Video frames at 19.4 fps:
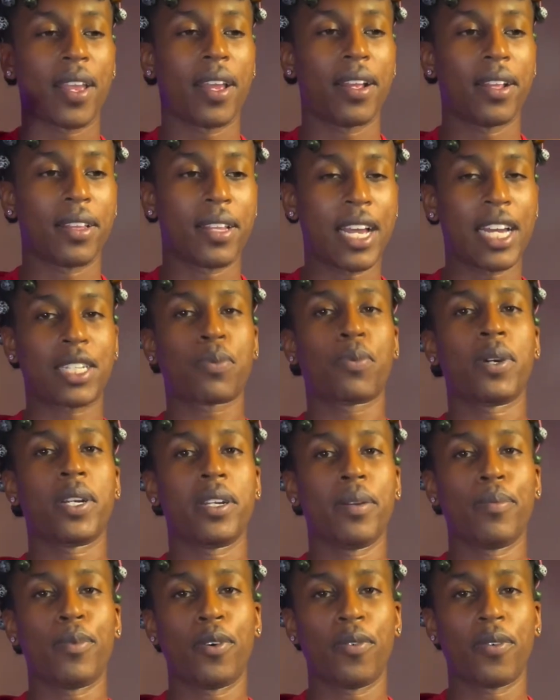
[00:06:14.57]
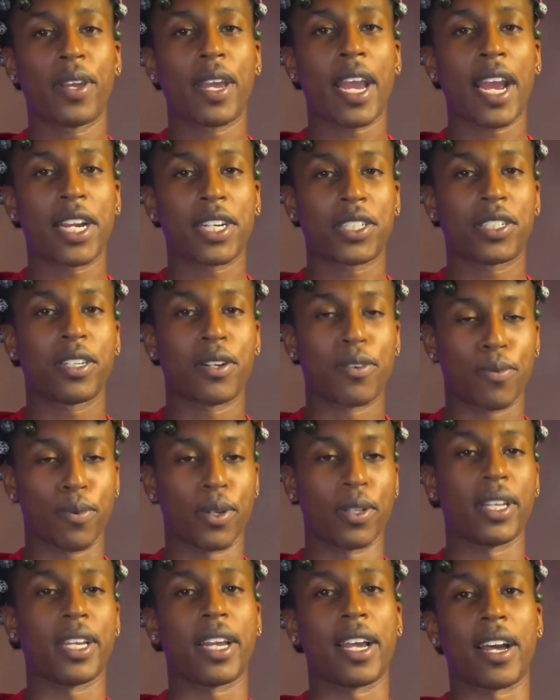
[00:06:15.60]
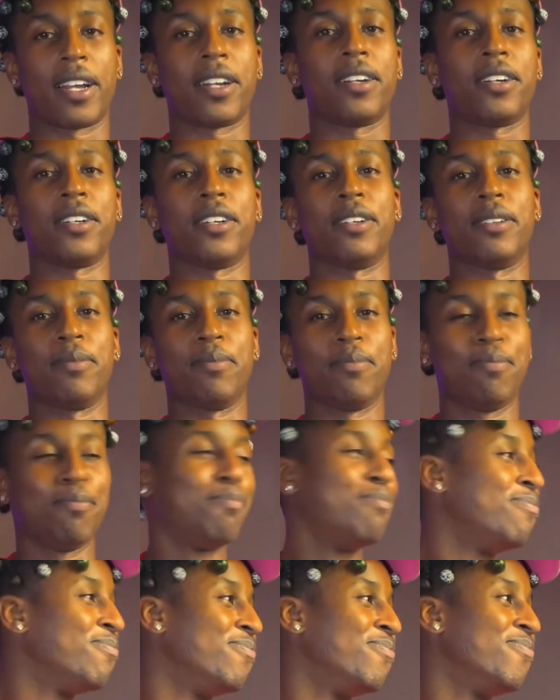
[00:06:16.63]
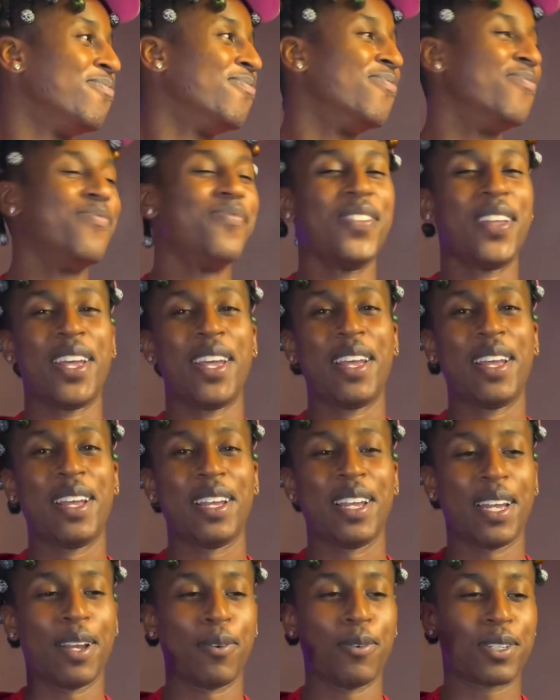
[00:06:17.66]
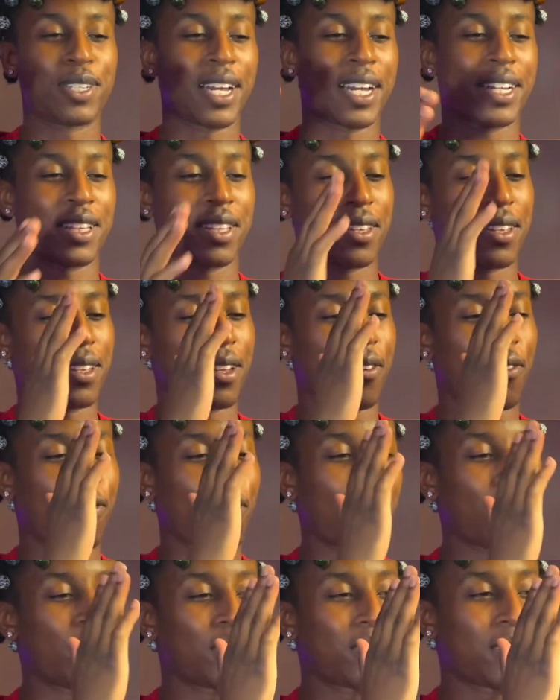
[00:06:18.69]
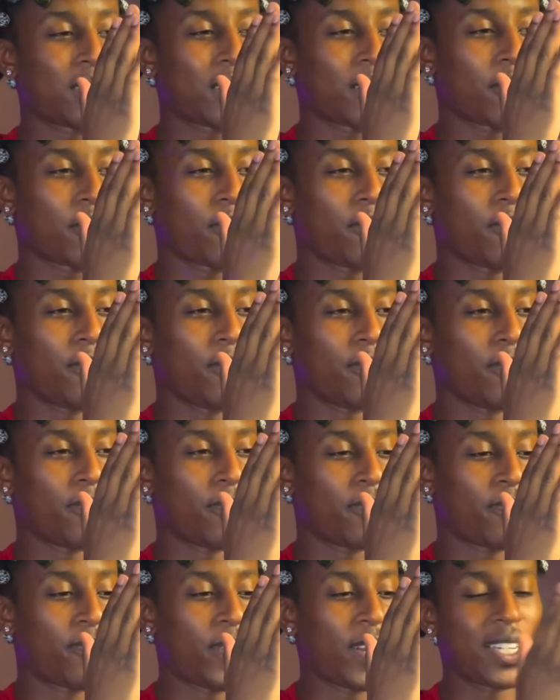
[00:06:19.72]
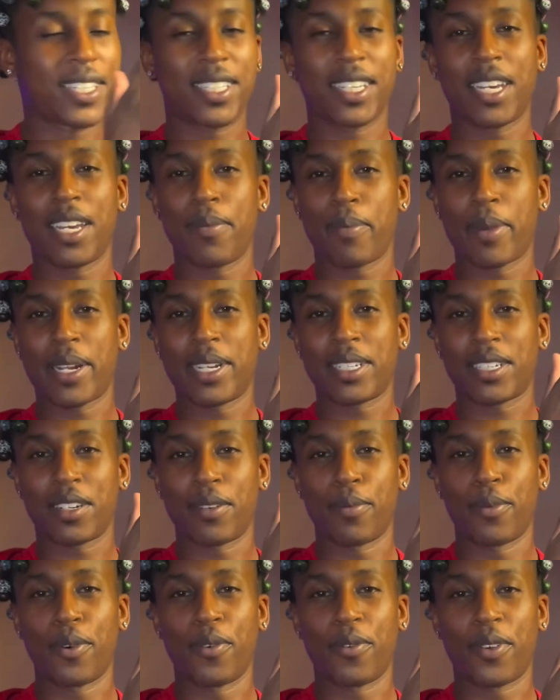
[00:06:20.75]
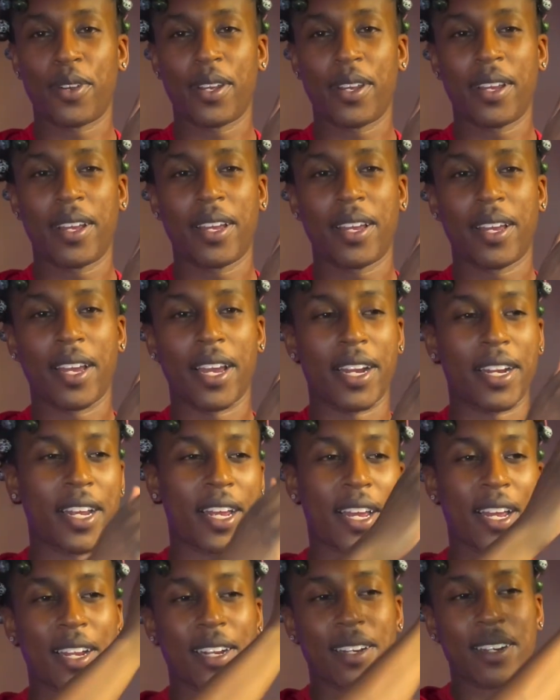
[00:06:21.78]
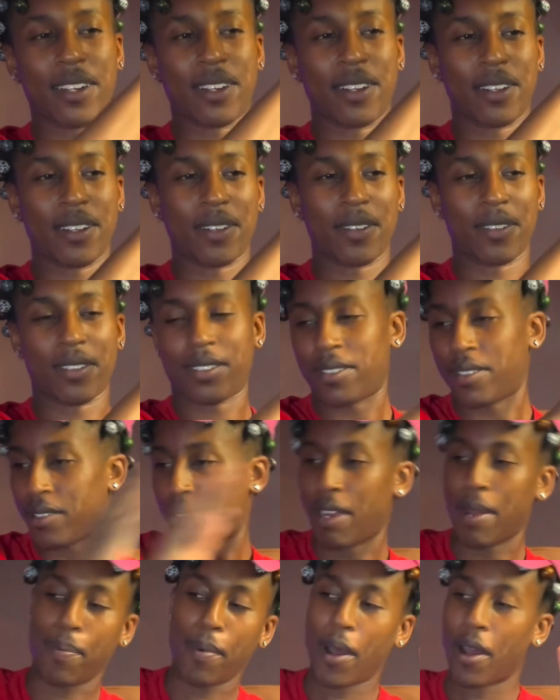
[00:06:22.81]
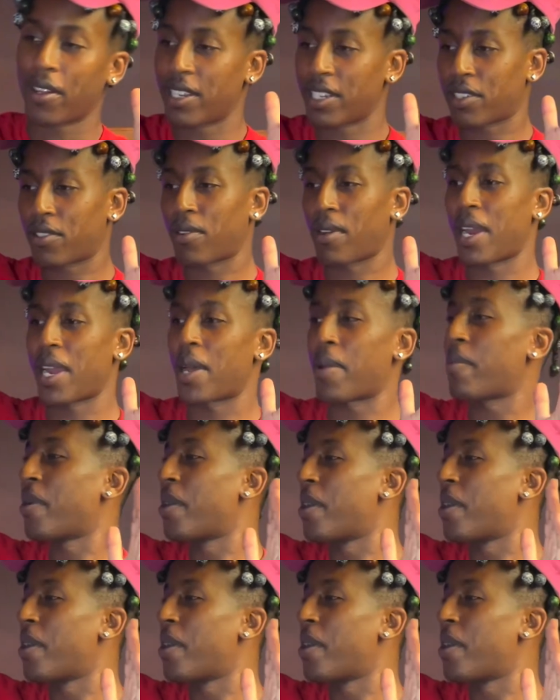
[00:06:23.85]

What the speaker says: that's when the movie actually really got good. It was like the first 15 minutes of the movie, and then skip all this crap.